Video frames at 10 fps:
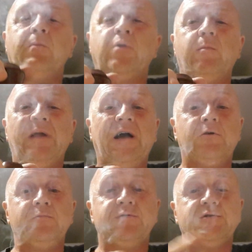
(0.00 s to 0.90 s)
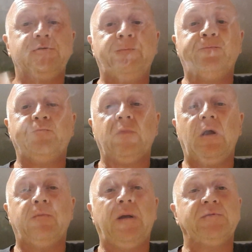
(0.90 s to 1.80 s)
Probably helps,
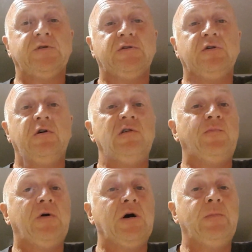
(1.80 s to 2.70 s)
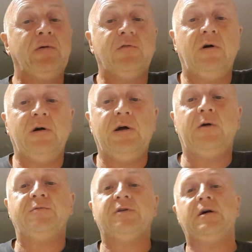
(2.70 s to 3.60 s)
perhaps the style of pipe I've got
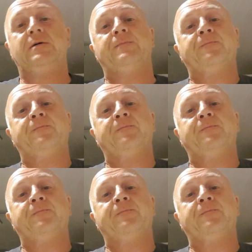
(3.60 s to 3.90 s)
helps that.